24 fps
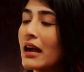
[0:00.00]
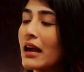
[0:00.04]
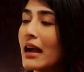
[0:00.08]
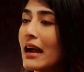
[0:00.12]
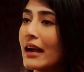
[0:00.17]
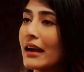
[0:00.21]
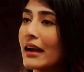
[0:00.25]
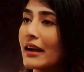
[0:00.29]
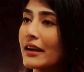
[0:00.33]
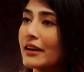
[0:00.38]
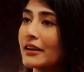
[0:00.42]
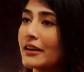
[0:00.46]

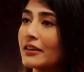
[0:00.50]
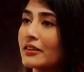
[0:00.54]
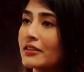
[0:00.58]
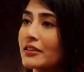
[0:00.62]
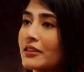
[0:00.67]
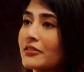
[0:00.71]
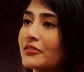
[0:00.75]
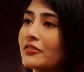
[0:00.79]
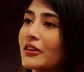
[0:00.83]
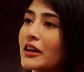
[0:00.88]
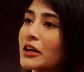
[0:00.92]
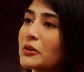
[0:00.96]
and
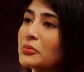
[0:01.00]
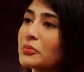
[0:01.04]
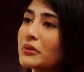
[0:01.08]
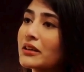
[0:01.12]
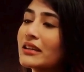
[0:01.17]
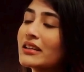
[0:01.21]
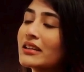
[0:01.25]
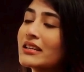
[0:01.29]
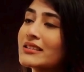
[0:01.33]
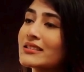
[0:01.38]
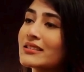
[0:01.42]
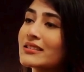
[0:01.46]
the
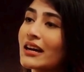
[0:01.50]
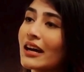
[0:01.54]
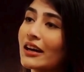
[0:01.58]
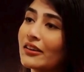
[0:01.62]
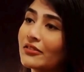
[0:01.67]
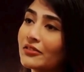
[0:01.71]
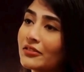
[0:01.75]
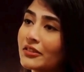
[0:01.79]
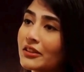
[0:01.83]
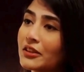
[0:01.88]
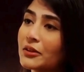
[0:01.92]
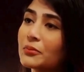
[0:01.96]
fibrin is
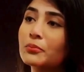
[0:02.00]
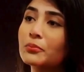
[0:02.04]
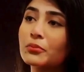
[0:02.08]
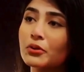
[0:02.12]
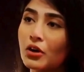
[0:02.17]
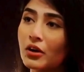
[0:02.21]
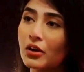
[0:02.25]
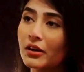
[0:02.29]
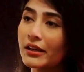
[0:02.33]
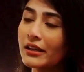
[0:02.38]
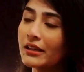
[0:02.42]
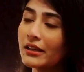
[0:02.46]
our
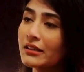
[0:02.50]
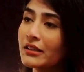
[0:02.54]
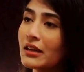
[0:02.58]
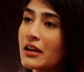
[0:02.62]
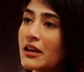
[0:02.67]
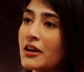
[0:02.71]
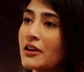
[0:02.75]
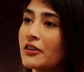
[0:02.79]
product